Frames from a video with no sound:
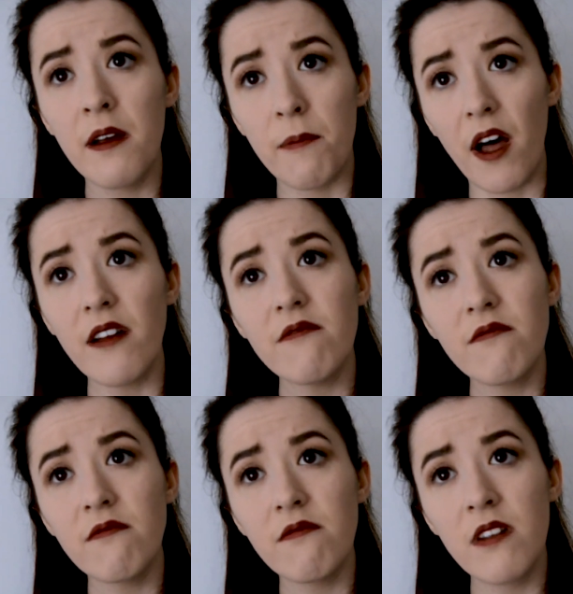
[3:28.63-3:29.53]
But,
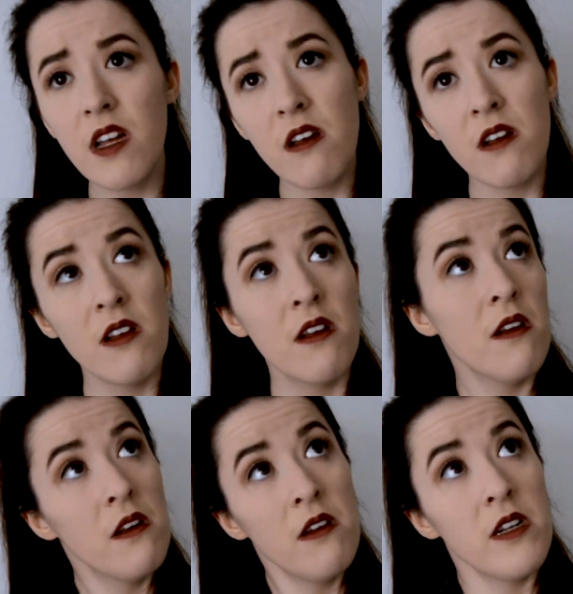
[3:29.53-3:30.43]

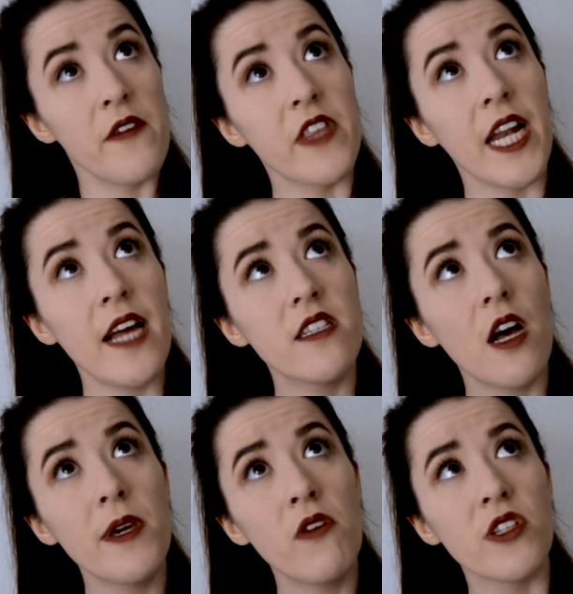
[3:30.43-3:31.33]
nevertheless, I'll
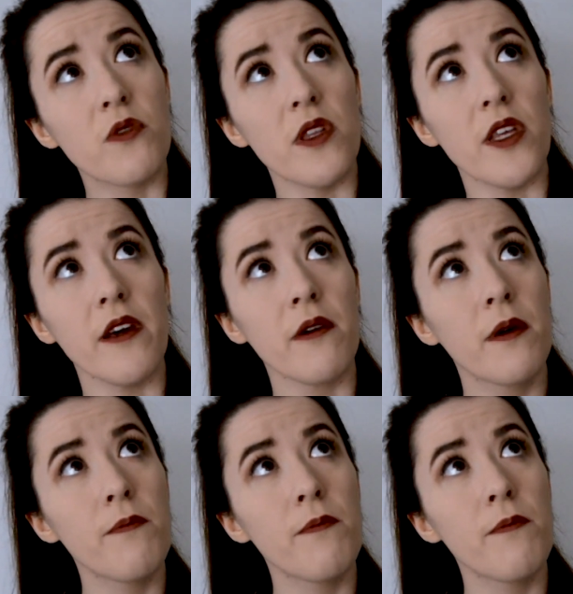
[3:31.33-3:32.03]
be honest with you.